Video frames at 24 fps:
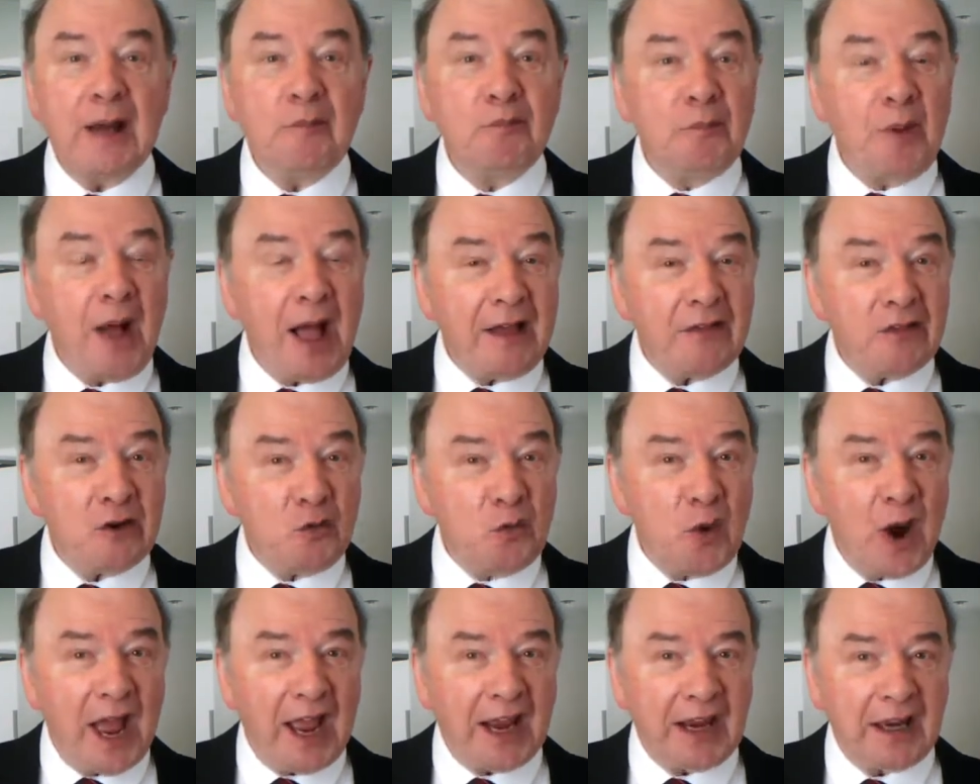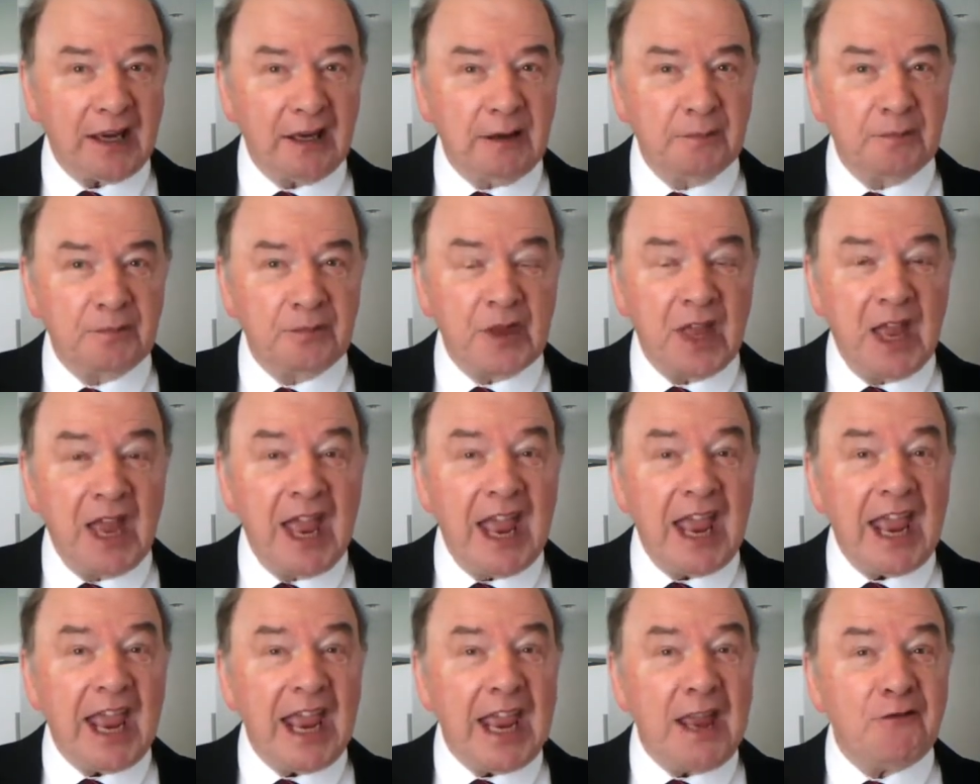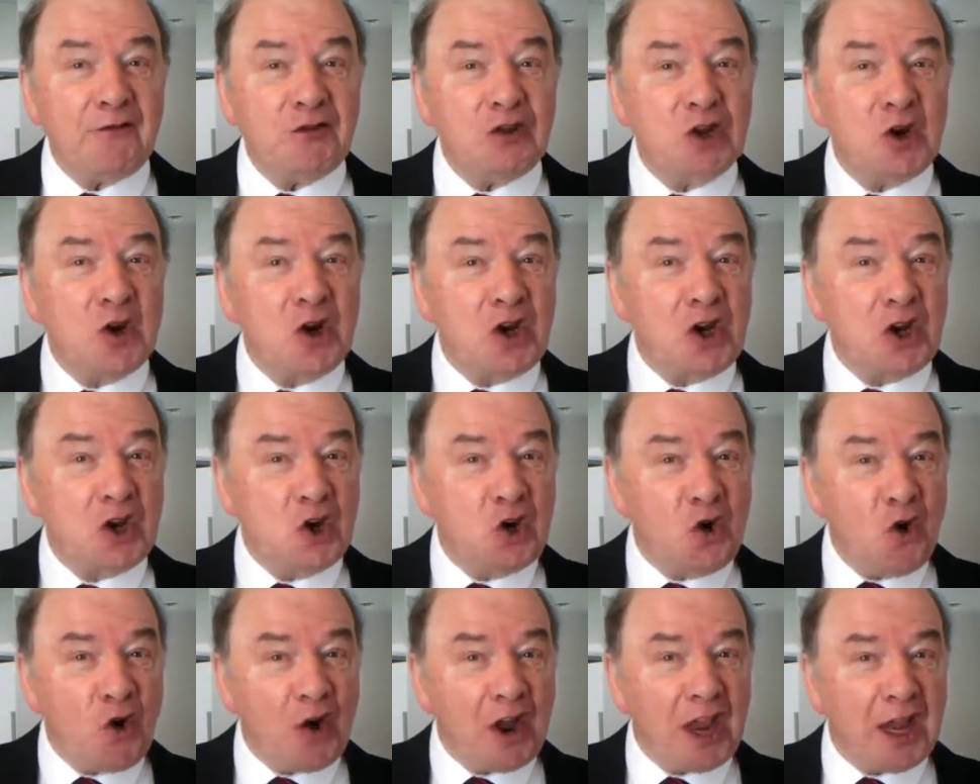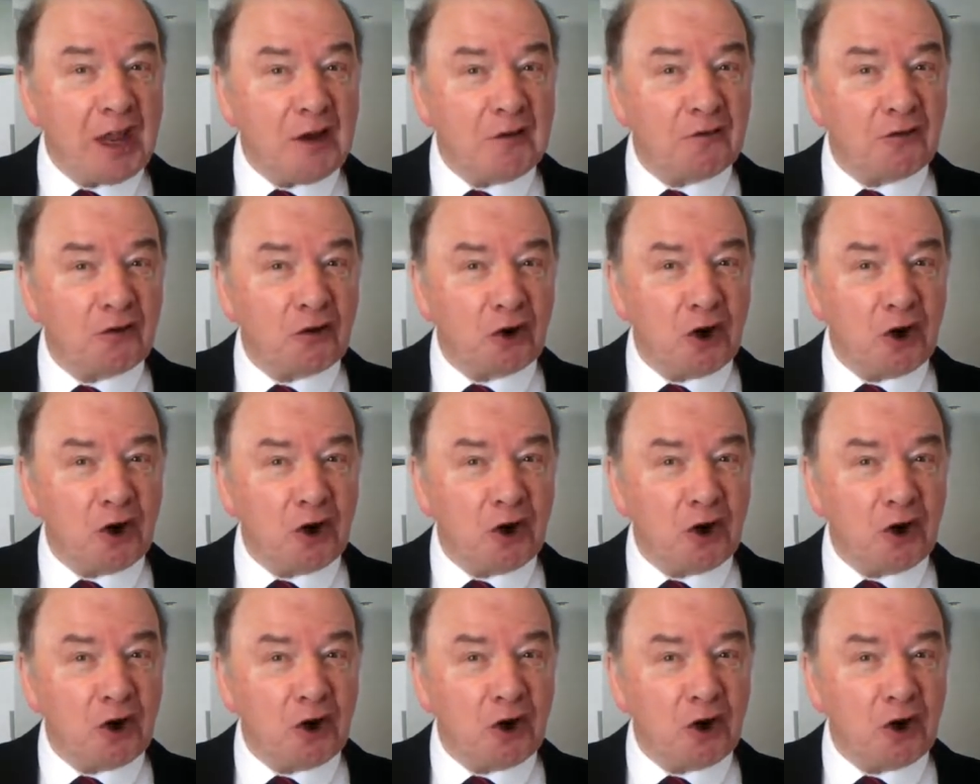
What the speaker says: And by the way, If you're looking